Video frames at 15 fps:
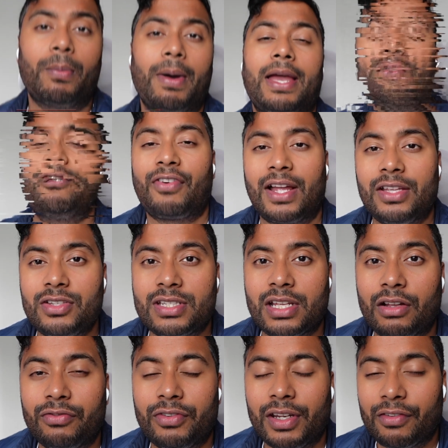might find
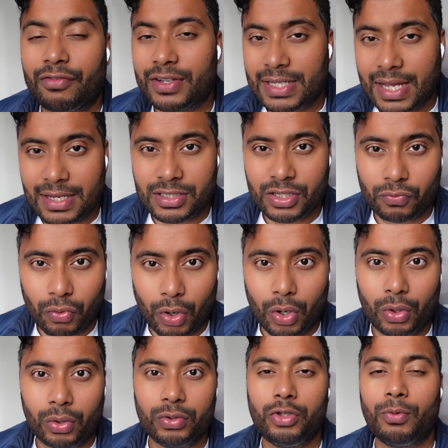yourself in a fantastic role,